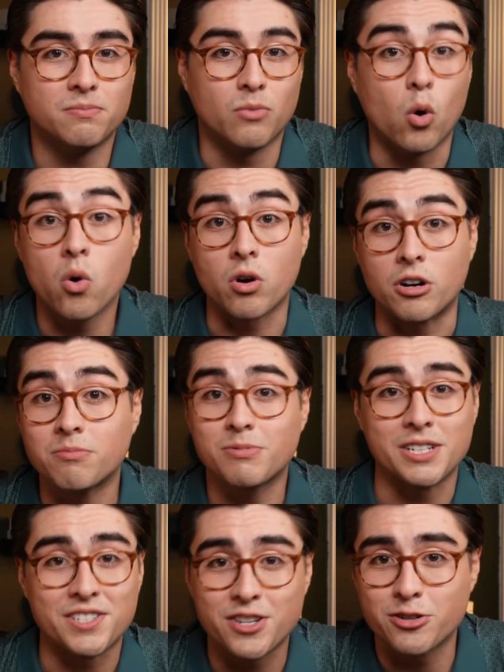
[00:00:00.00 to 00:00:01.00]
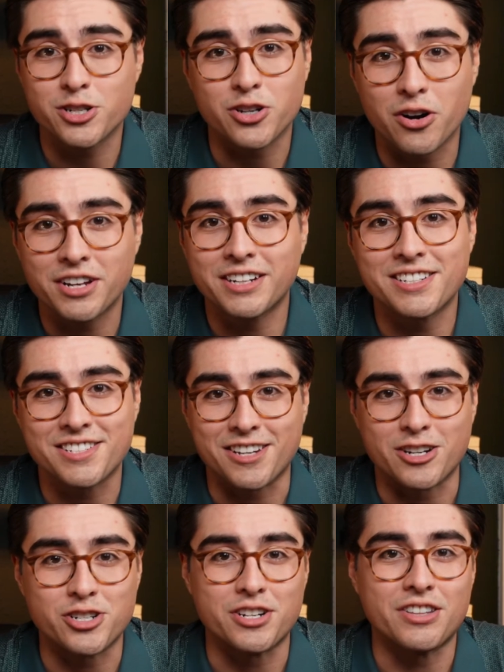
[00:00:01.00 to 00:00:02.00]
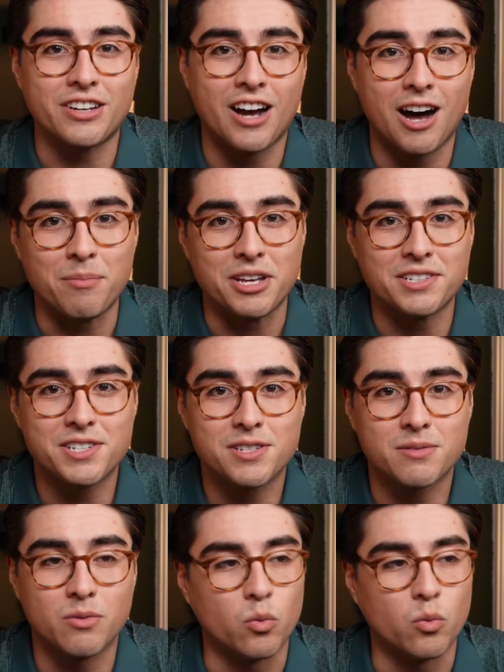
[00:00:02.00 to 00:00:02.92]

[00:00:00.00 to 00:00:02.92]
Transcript: or consider starting a discussion in the comments.